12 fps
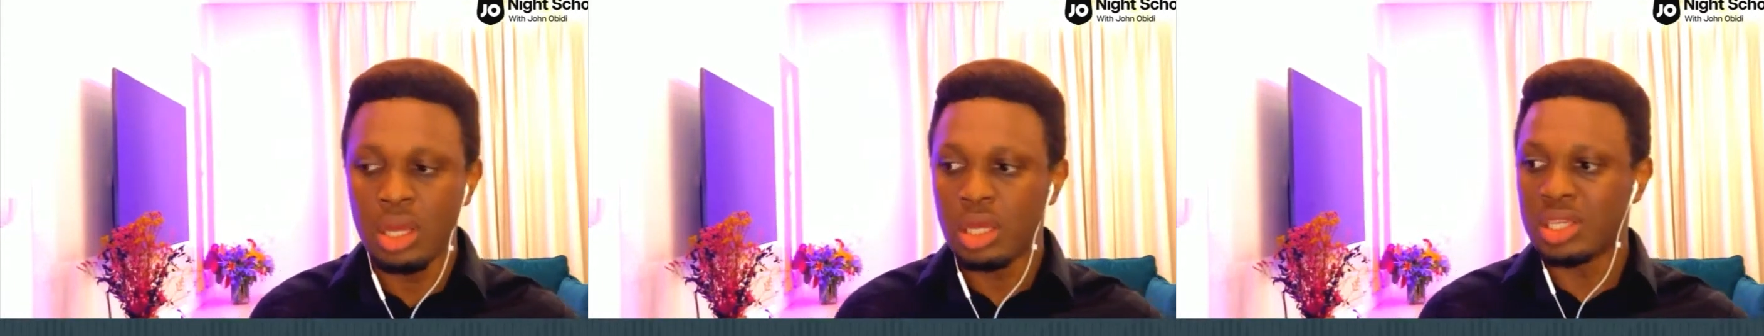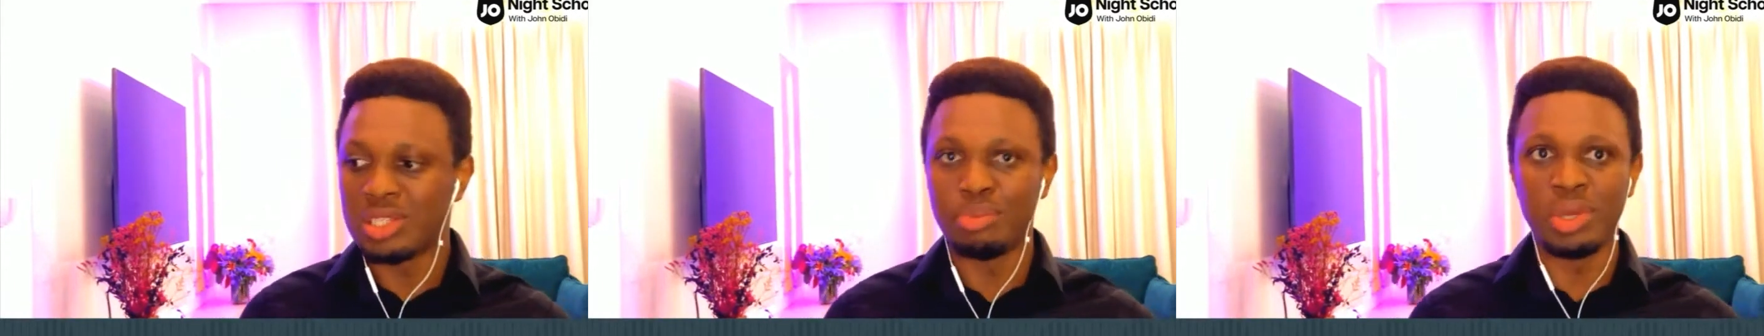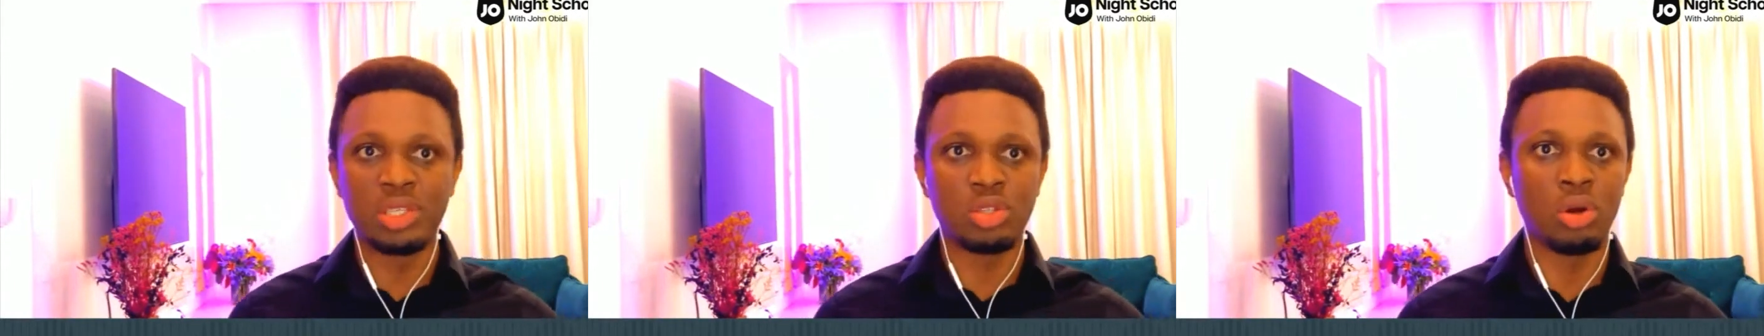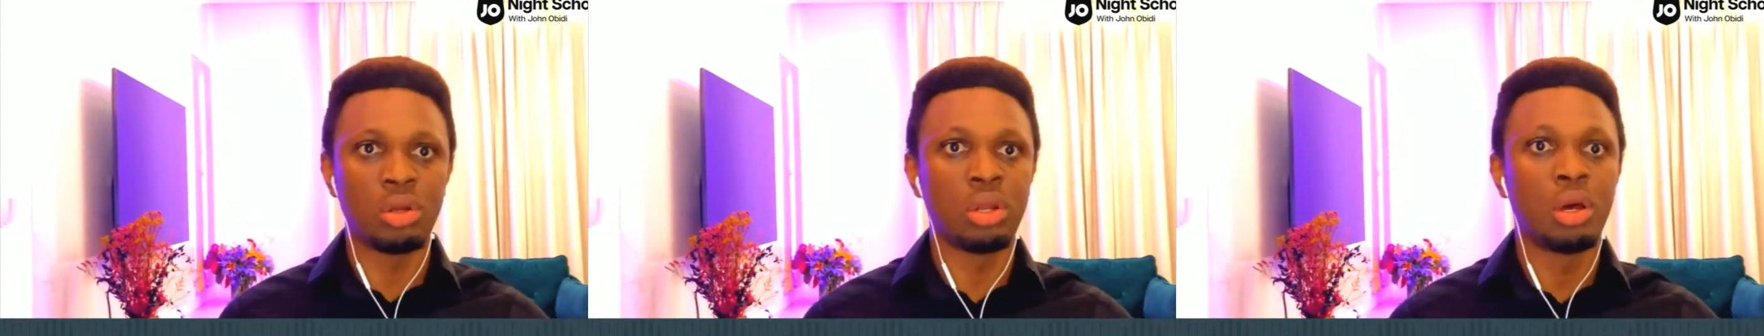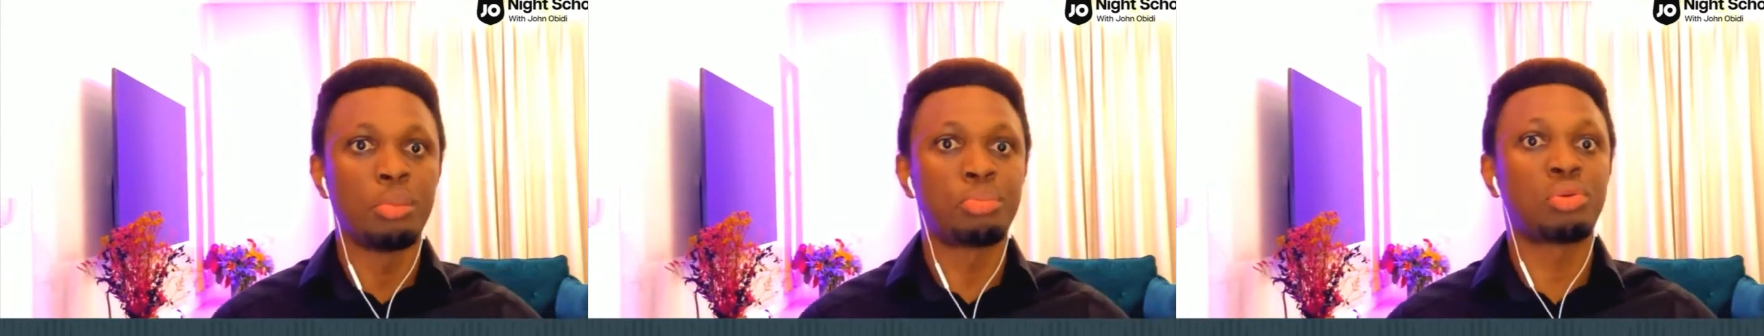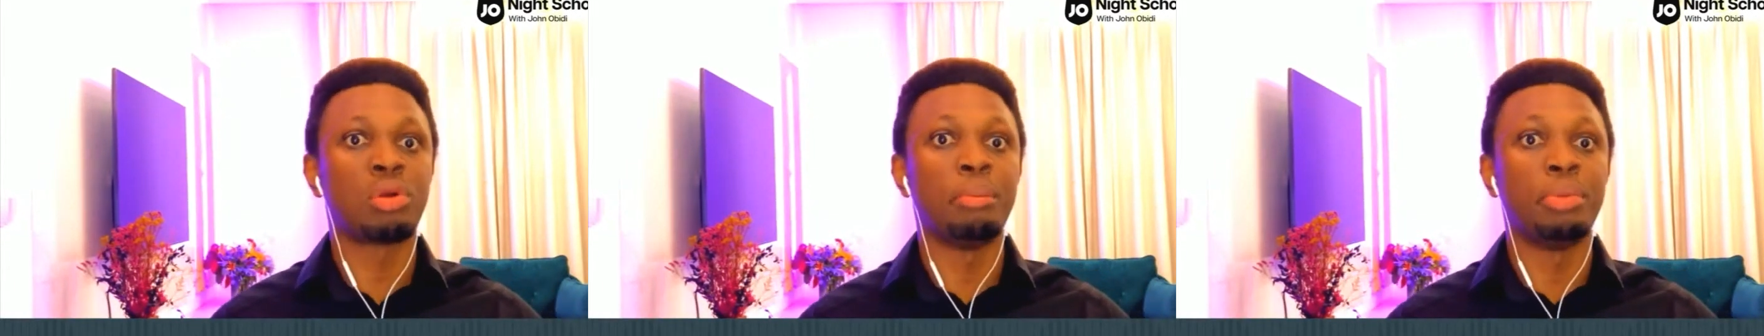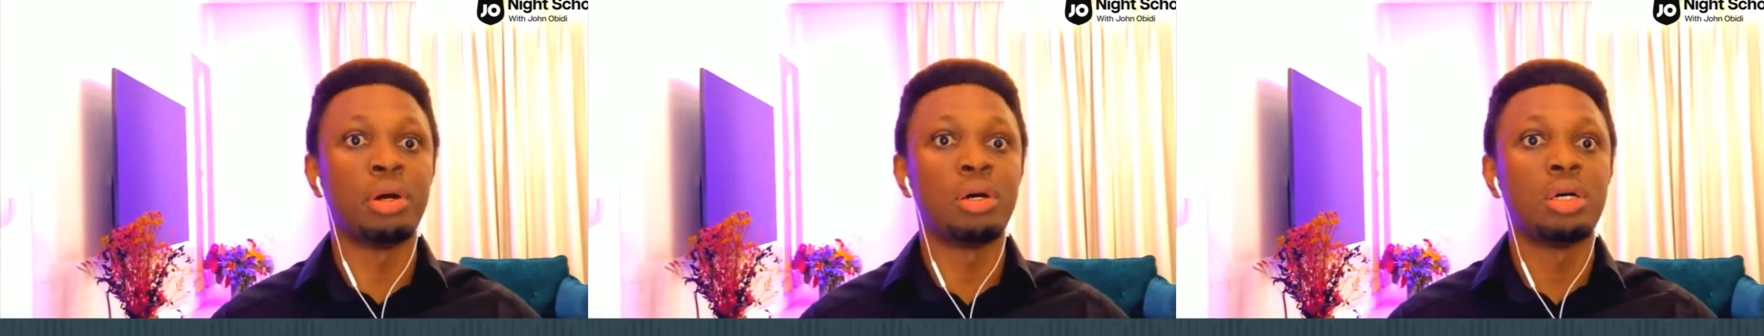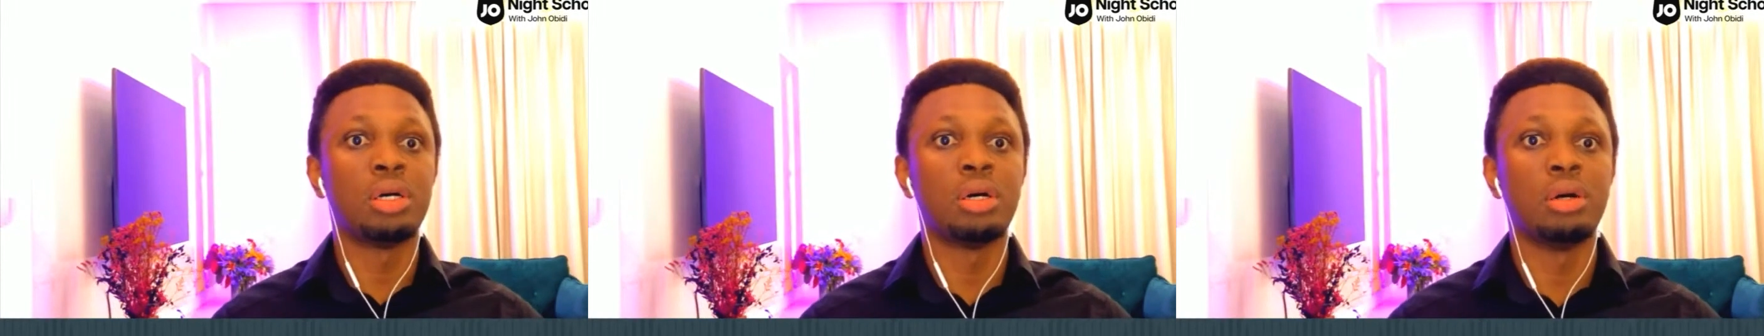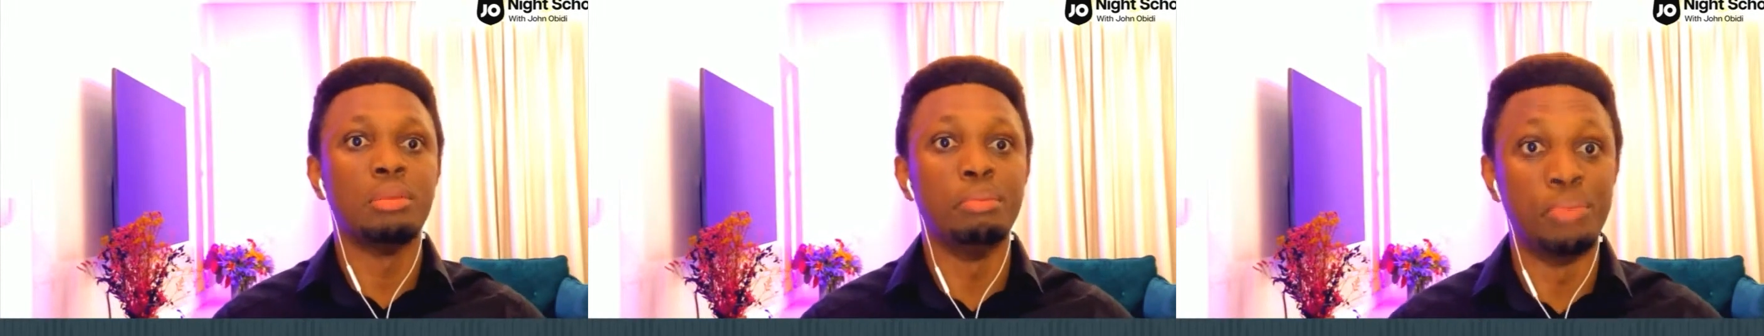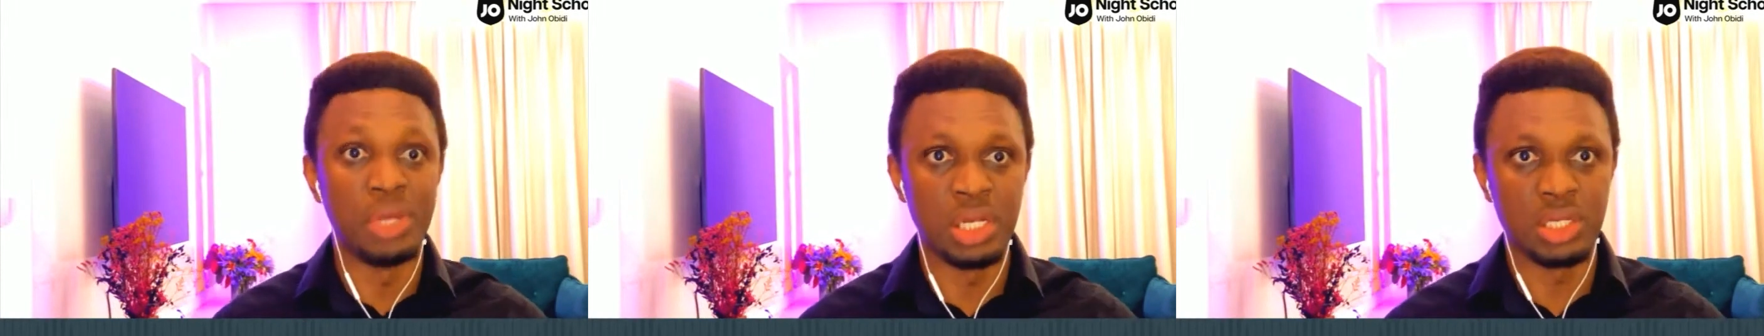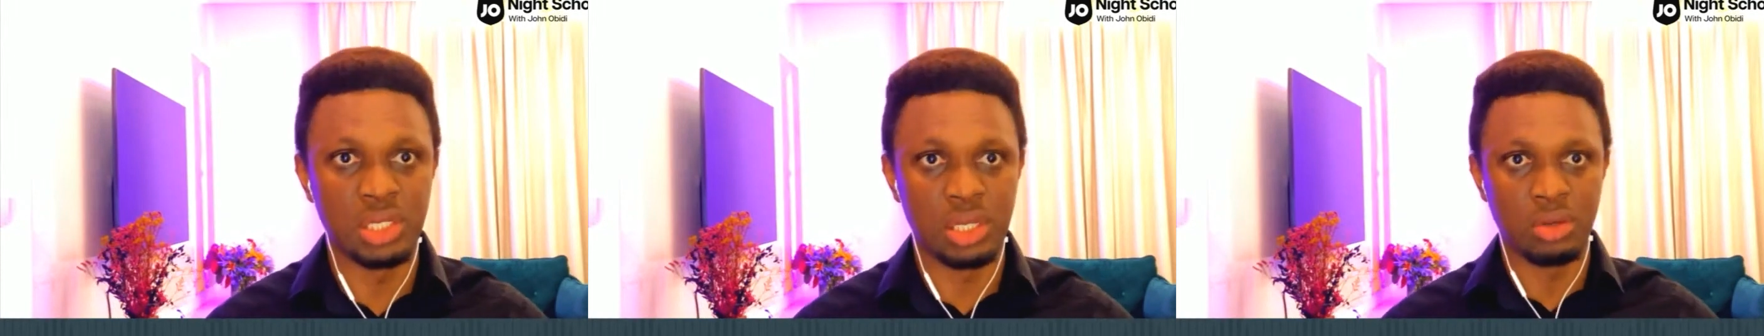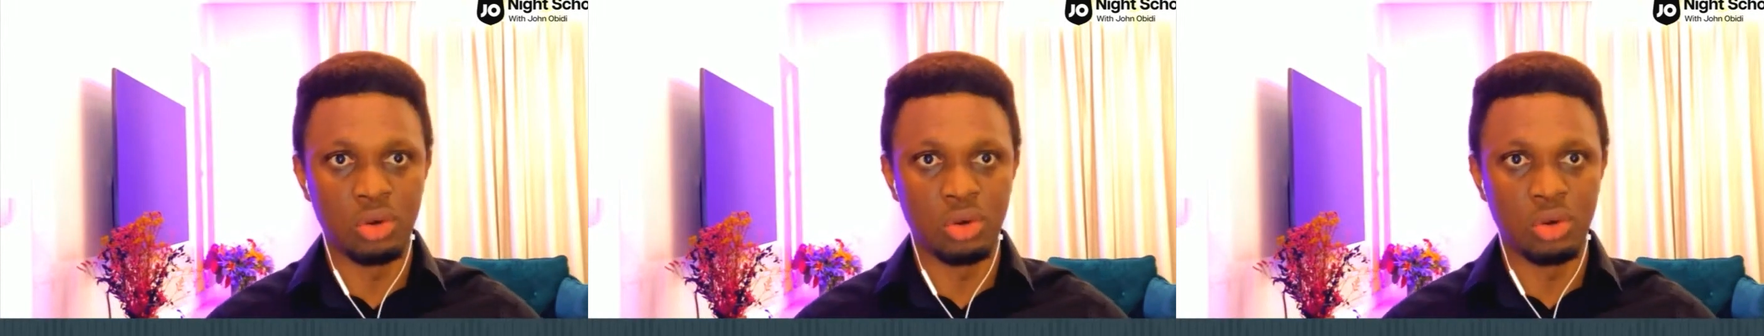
it's based on probability.